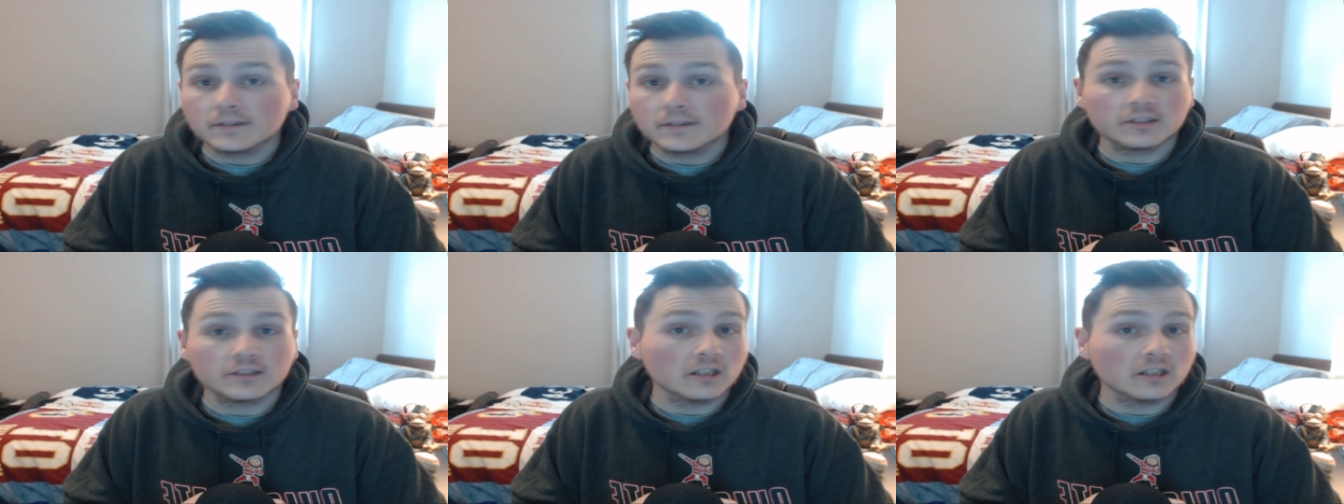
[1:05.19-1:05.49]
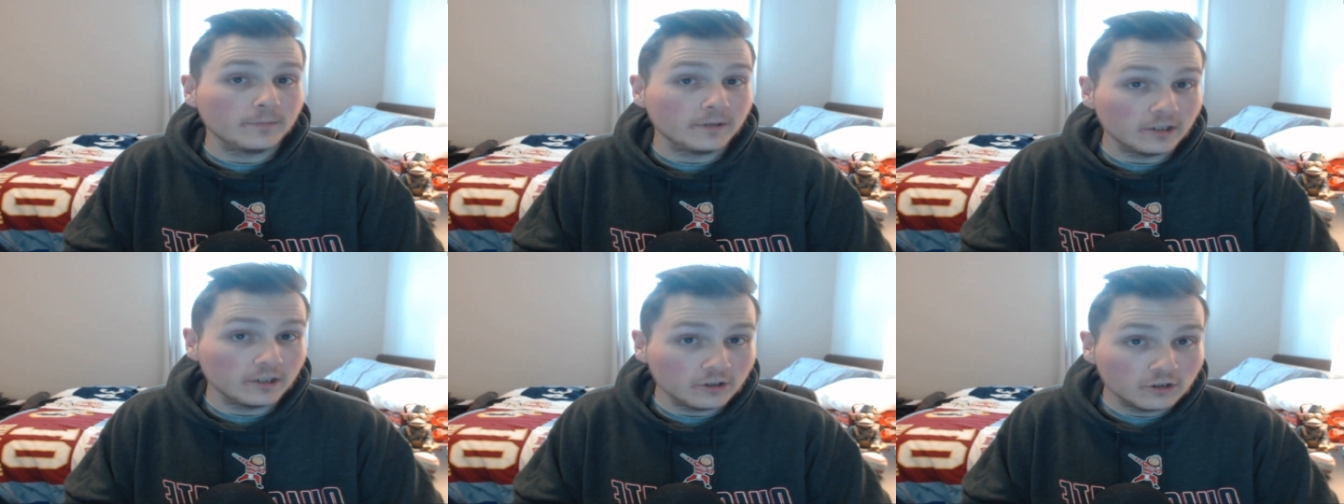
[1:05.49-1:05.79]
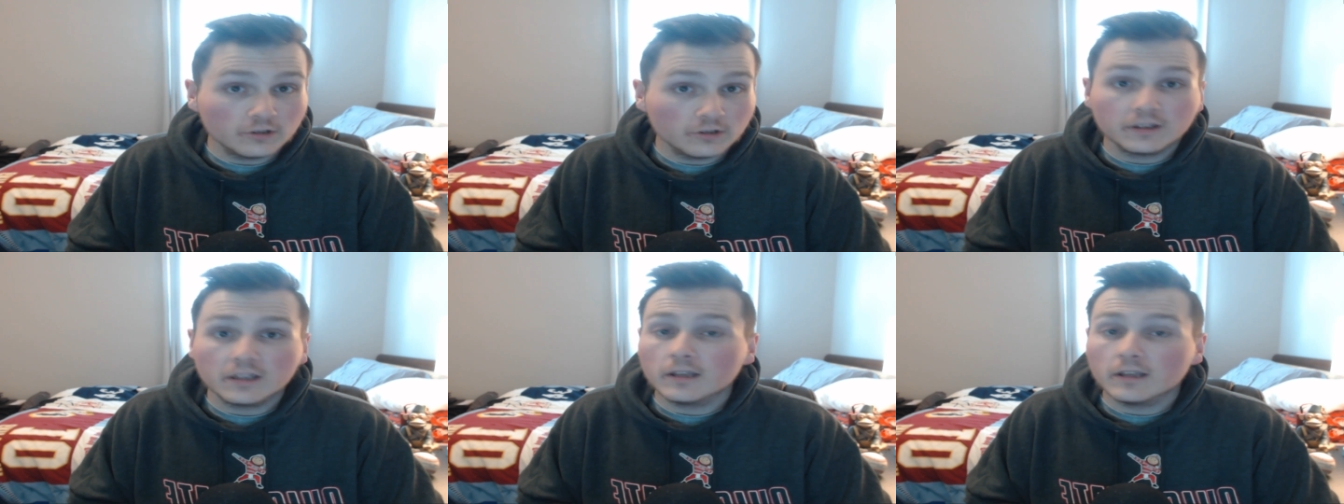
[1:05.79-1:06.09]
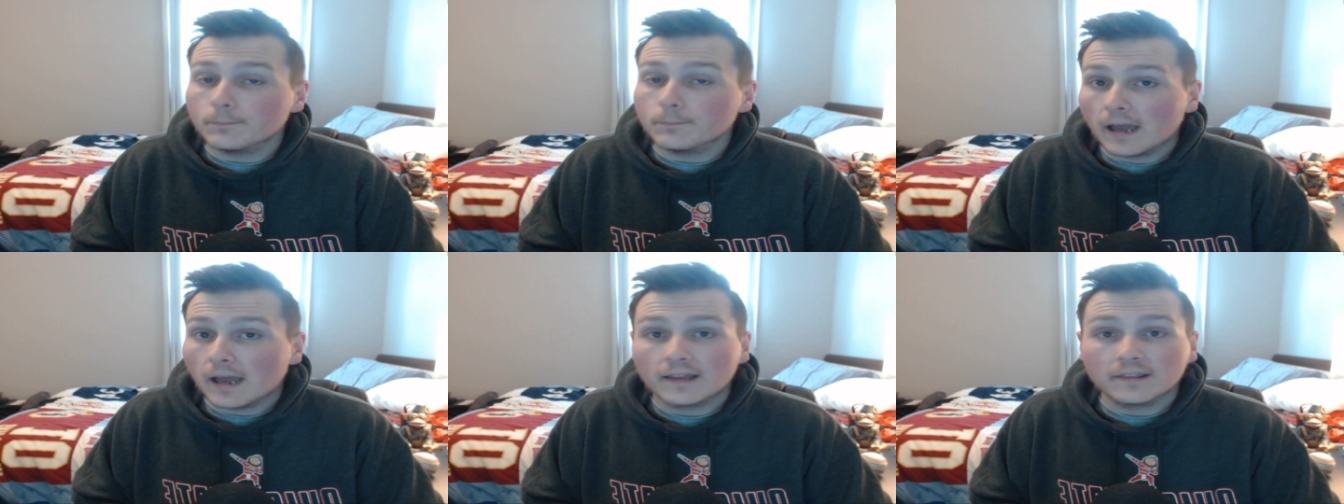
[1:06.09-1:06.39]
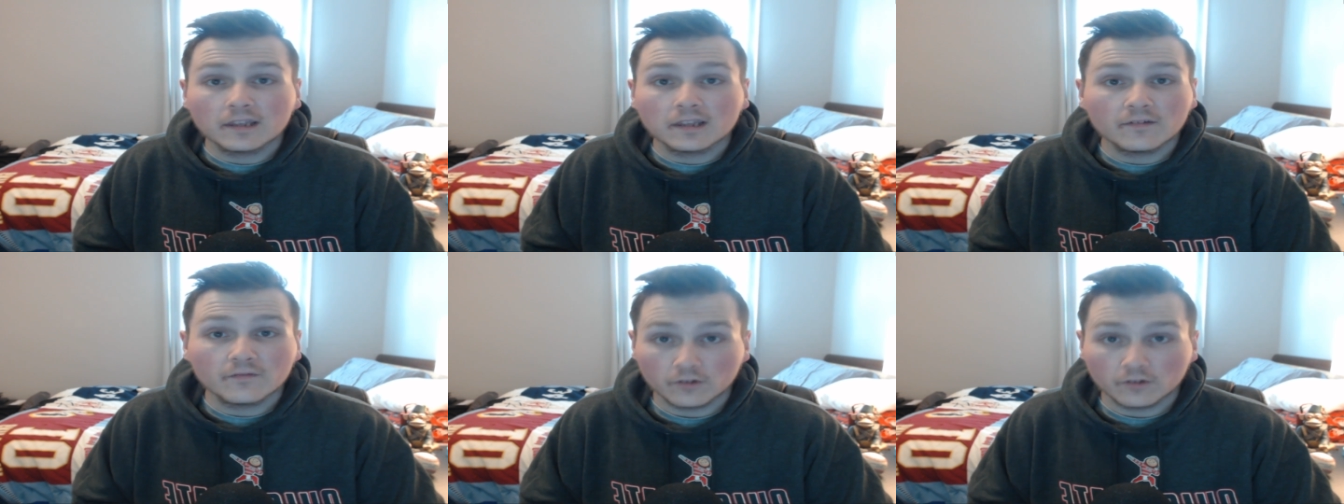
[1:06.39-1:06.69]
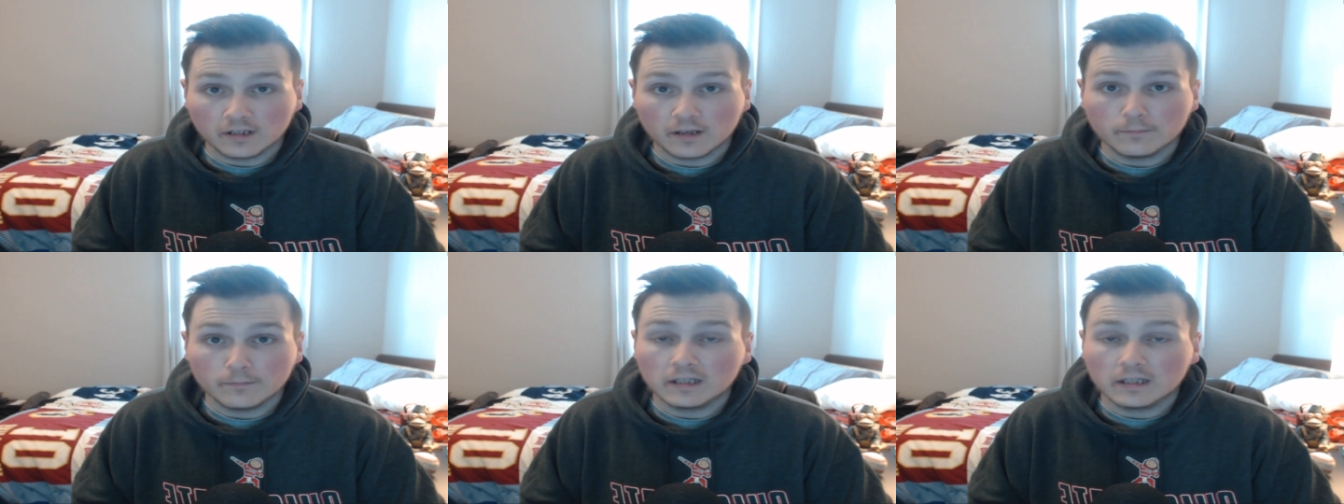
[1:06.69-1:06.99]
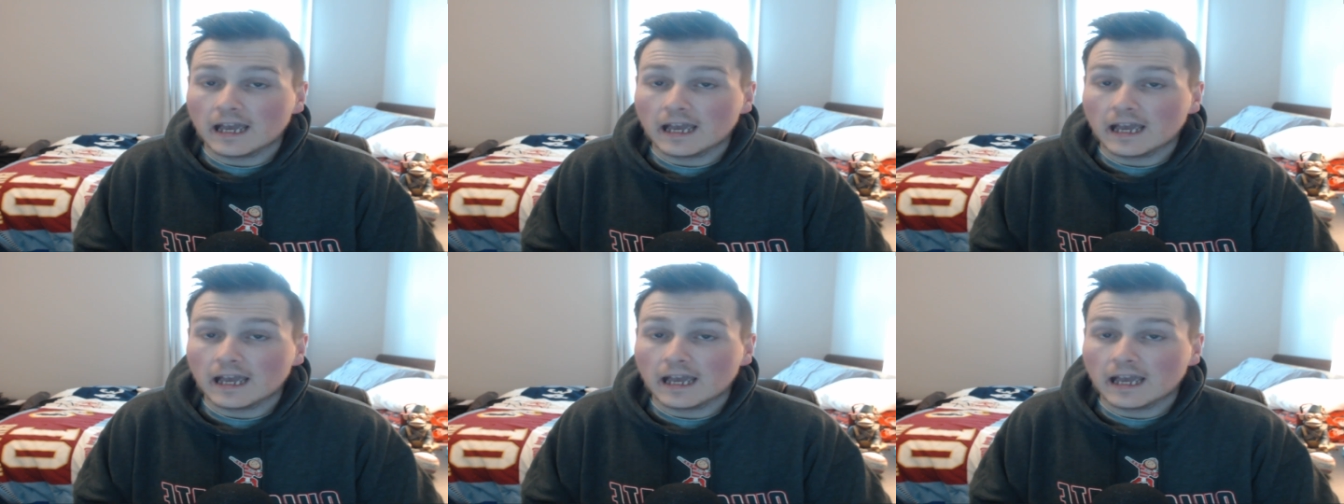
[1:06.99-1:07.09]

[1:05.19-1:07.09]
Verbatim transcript: Is it going to be a good thing, bad thing for the NBA?